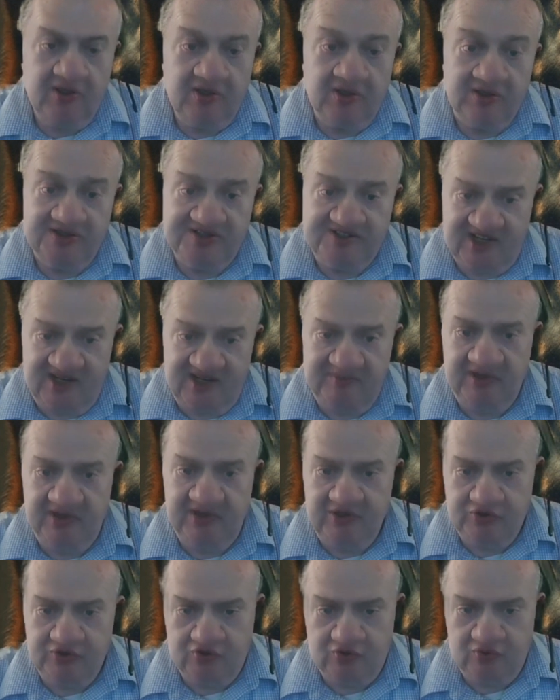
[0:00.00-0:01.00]
The same thing
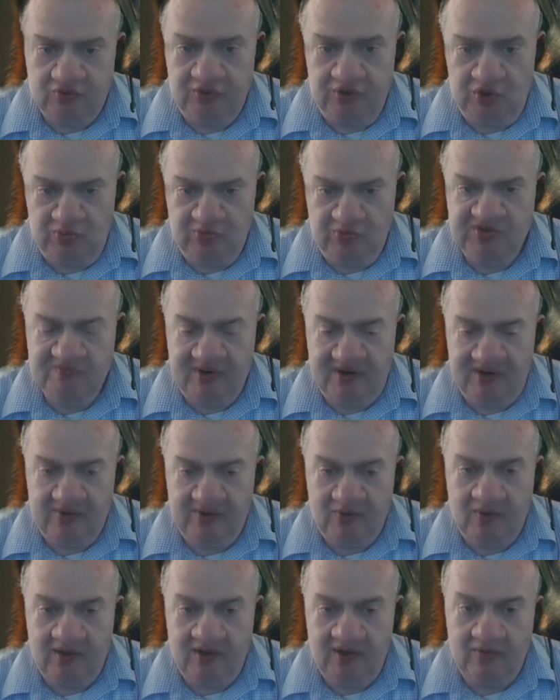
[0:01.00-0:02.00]
is true in humans, by the
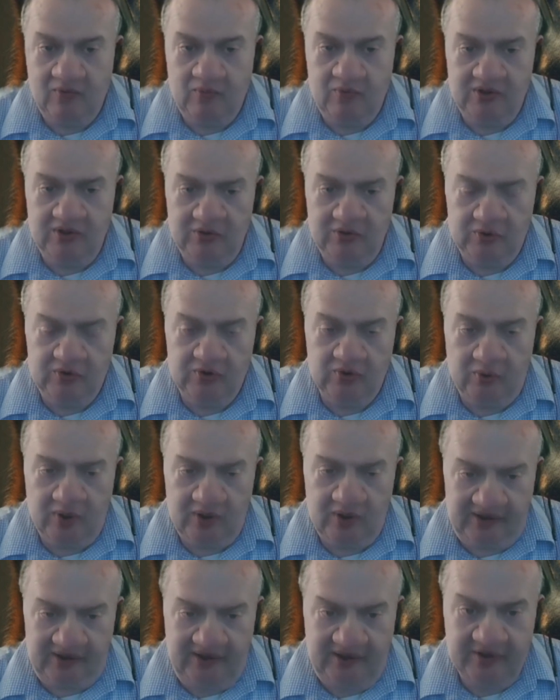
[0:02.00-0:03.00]
way. We look to
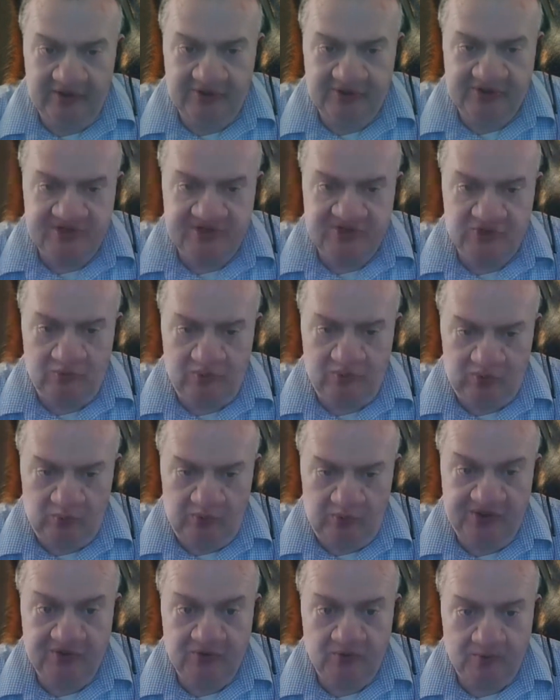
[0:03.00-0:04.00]
our leaders as to what
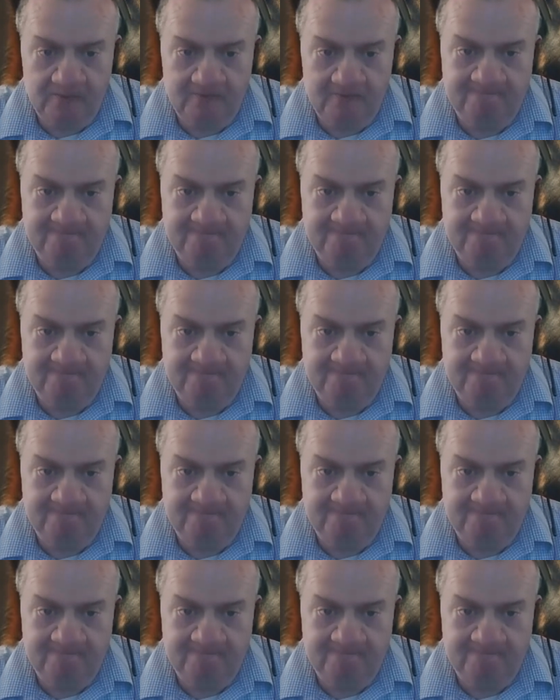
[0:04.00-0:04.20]
we do.